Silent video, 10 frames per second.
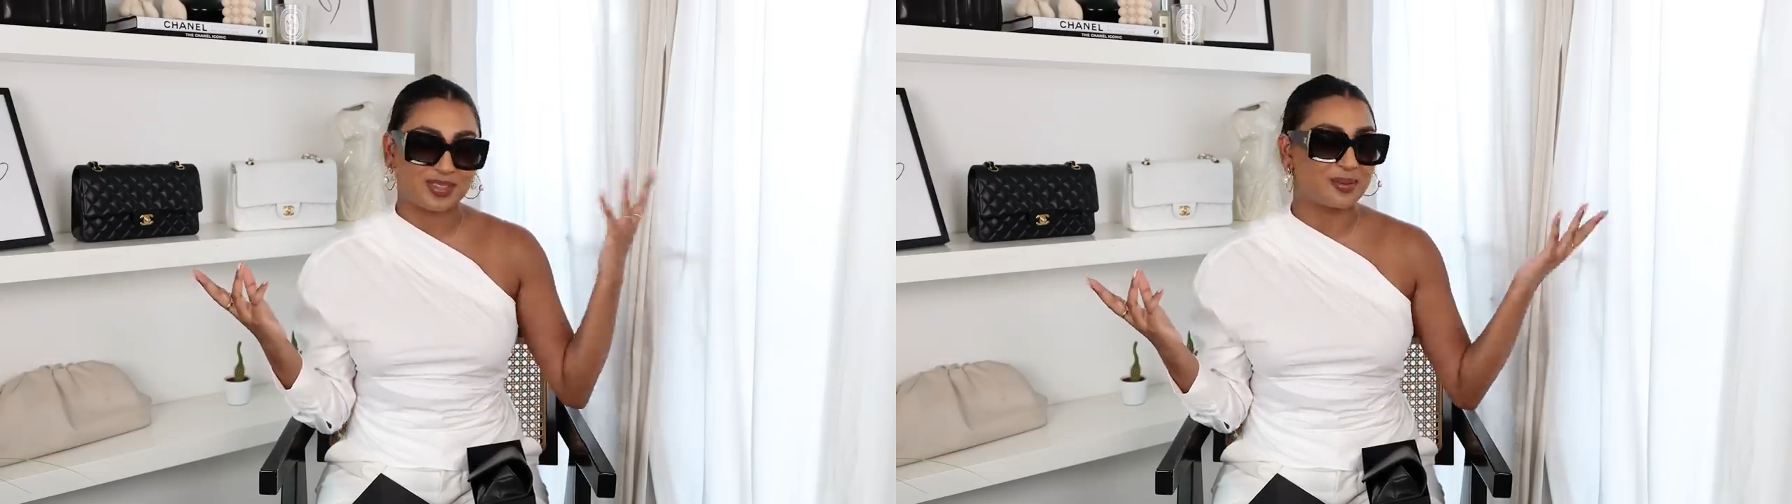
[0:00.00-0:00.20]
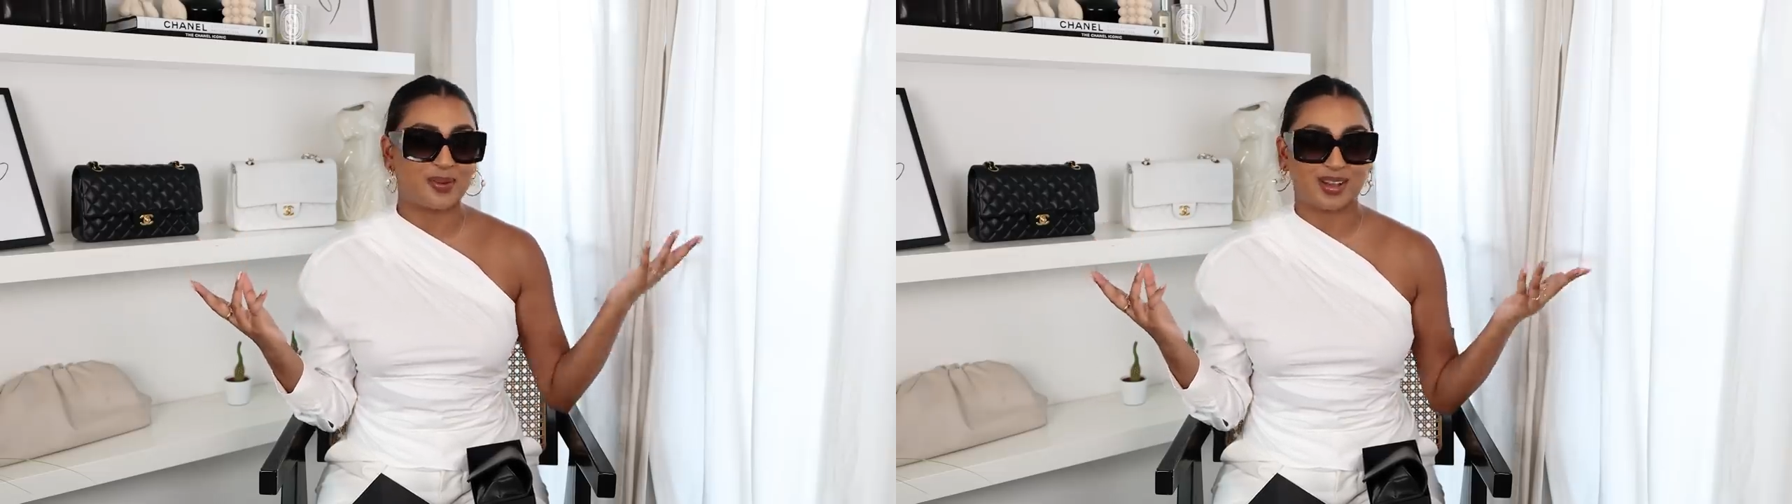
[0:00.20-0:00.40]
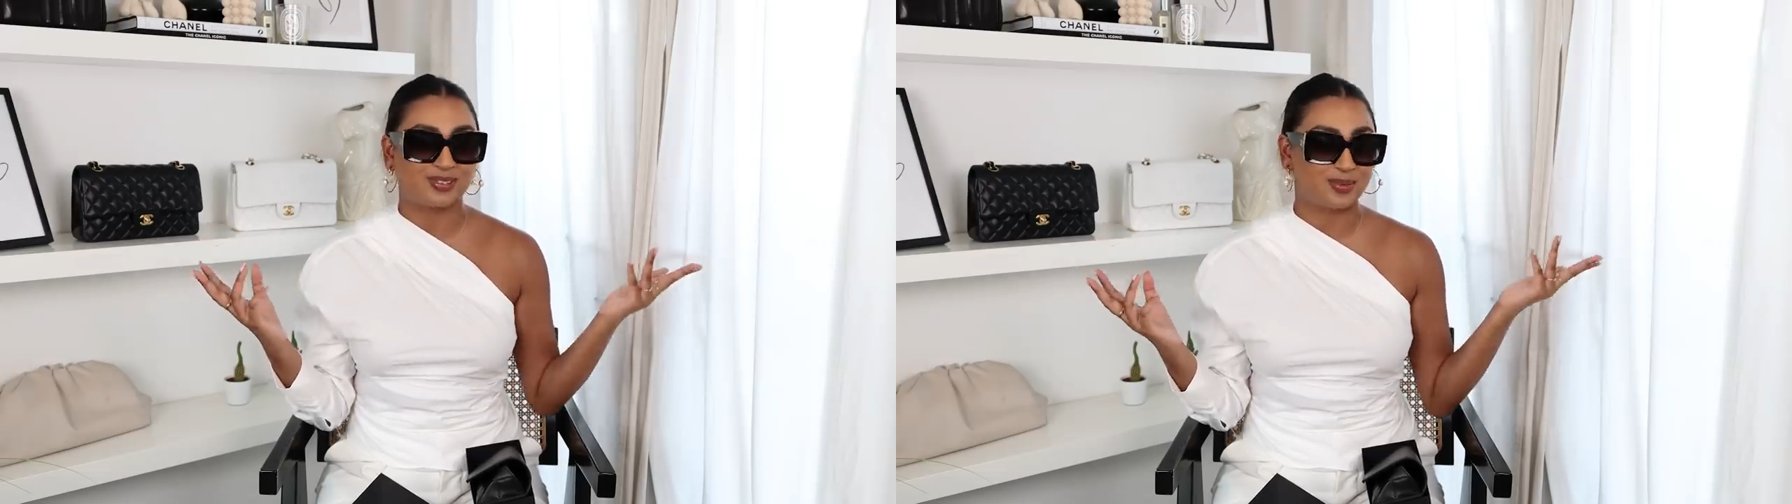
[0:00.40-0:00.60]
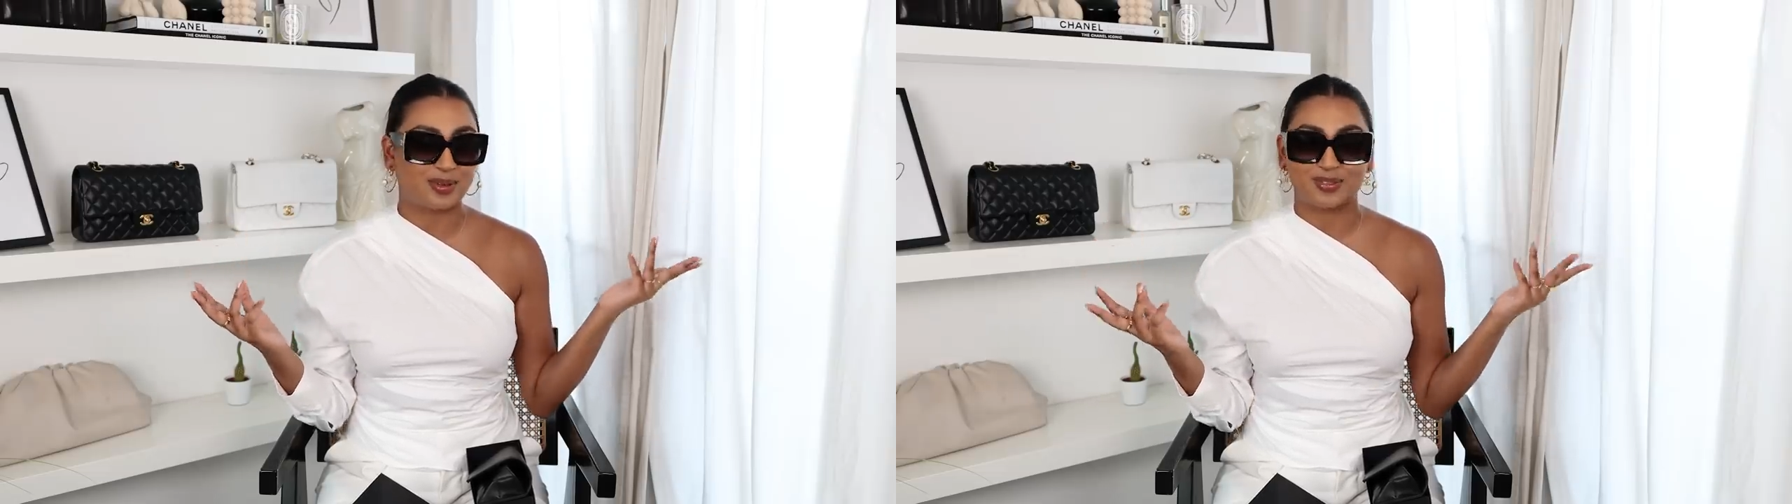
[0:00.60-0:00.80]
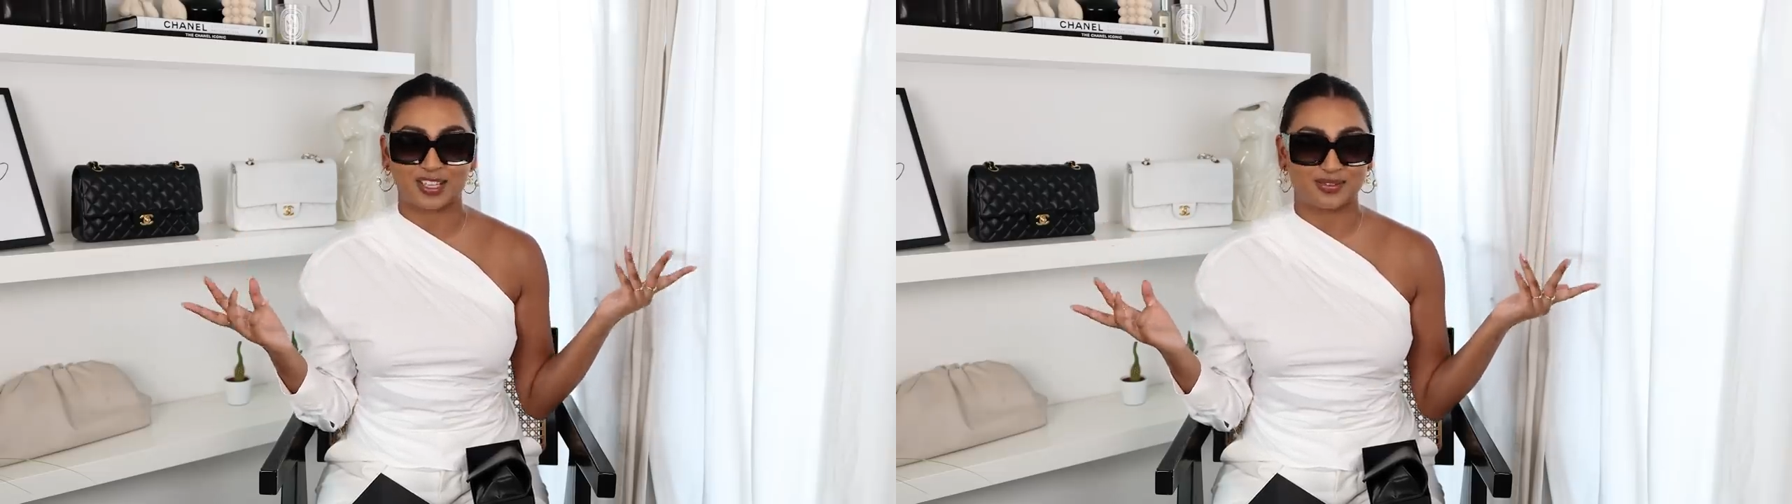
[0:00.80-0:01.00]
in the past few
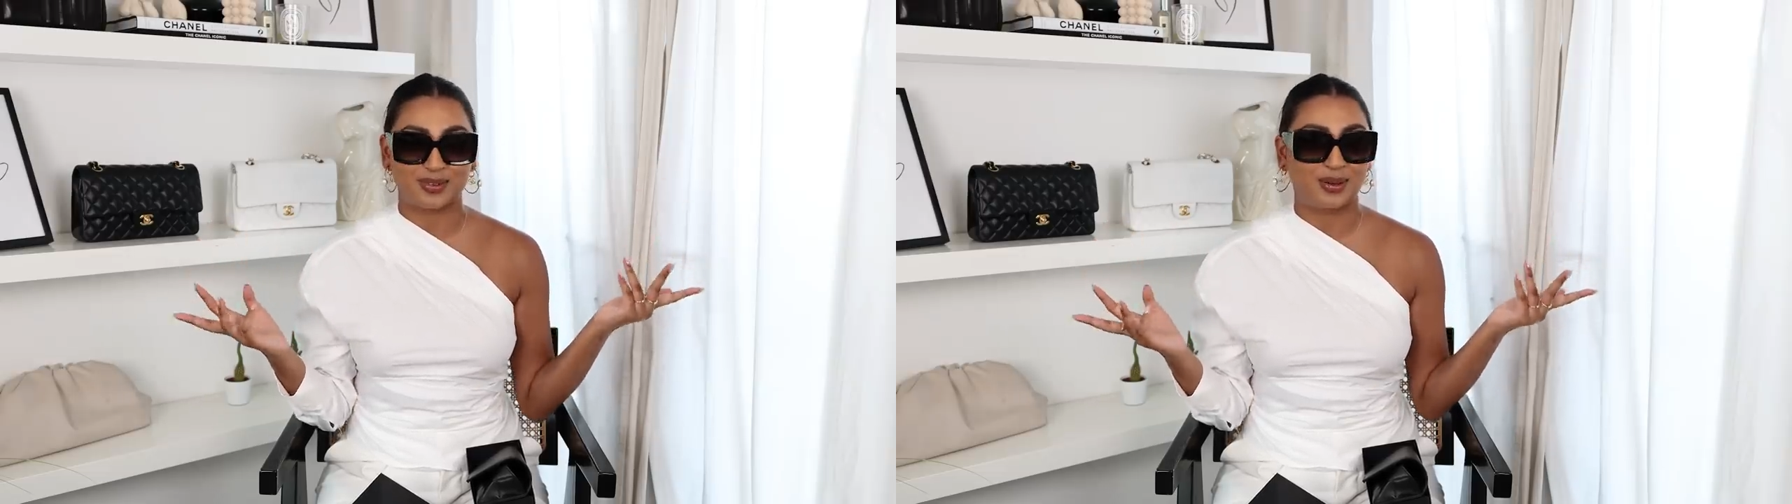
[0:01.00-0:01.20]
months. I've